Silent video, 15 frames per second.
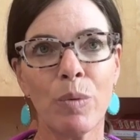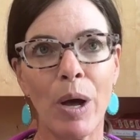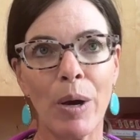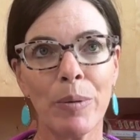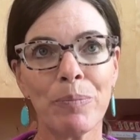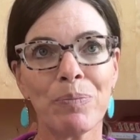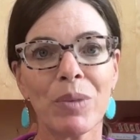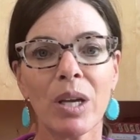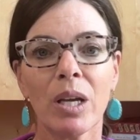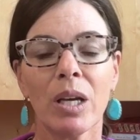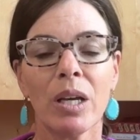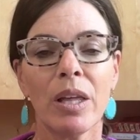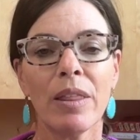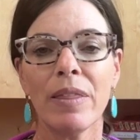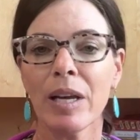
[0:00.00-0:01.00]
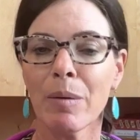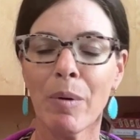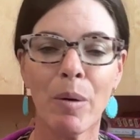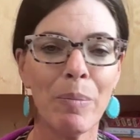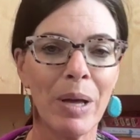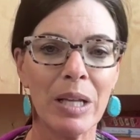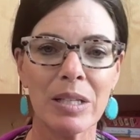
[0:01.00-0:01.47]
Well, Think
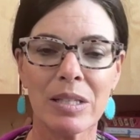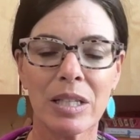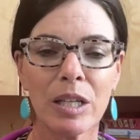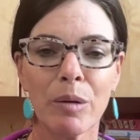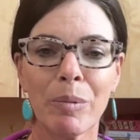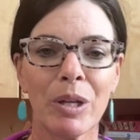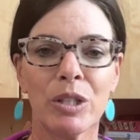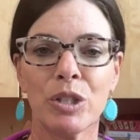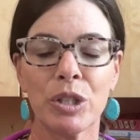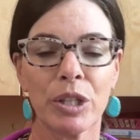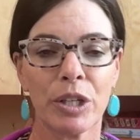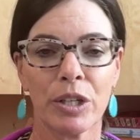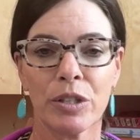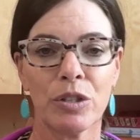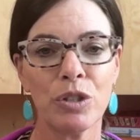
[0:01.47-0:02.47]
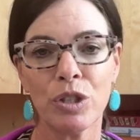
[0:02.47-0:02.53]
about balancing your blood sugars.